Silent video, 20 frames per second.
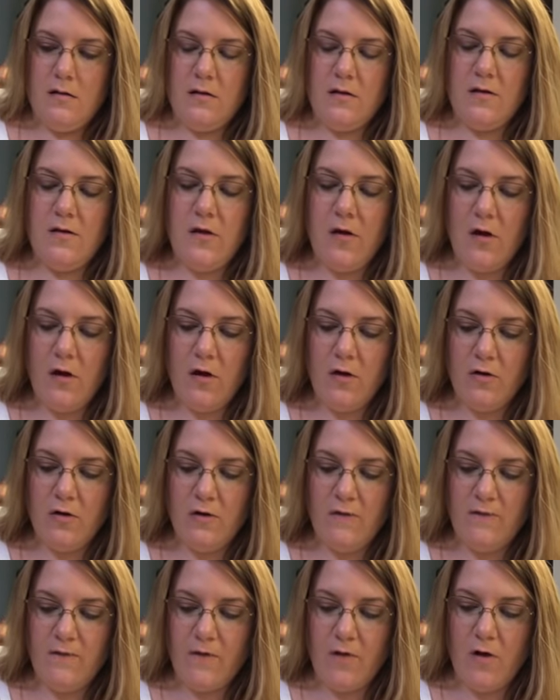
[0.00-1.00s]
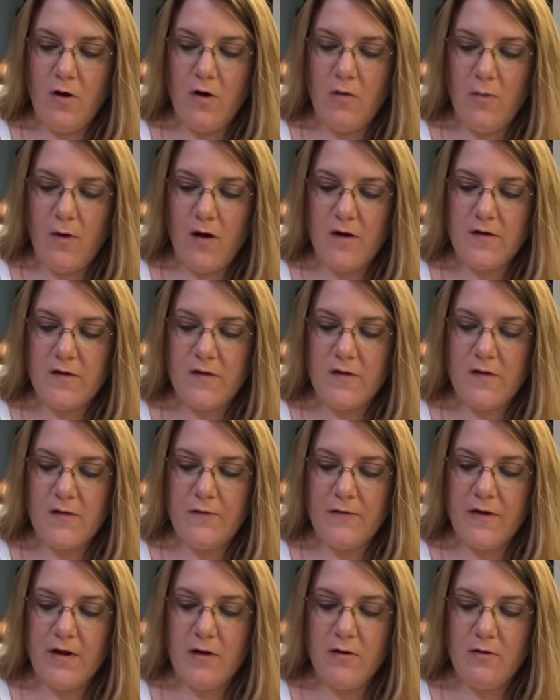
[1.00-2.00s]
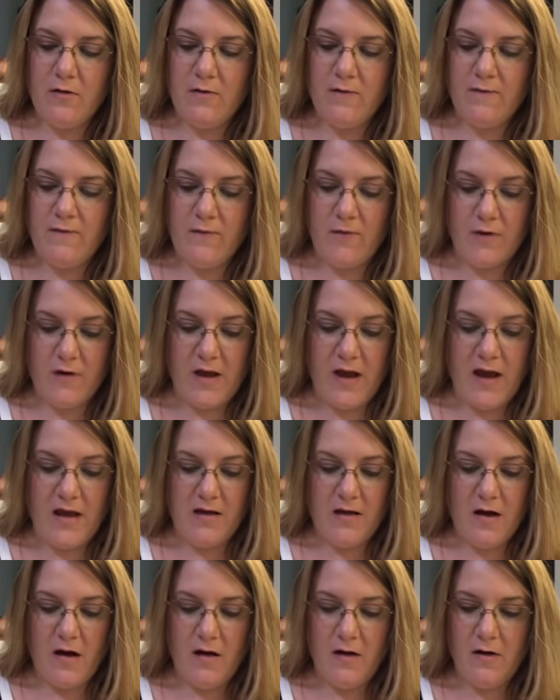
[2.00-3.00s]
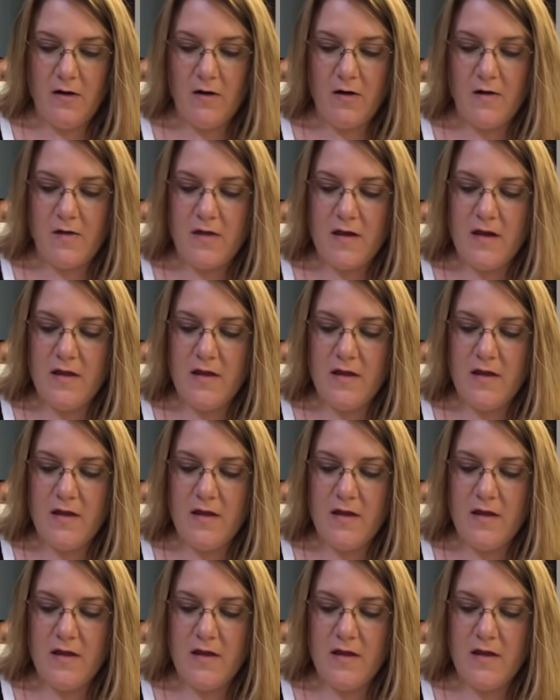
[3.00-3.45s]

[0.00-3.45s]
The total for the whole box is $348,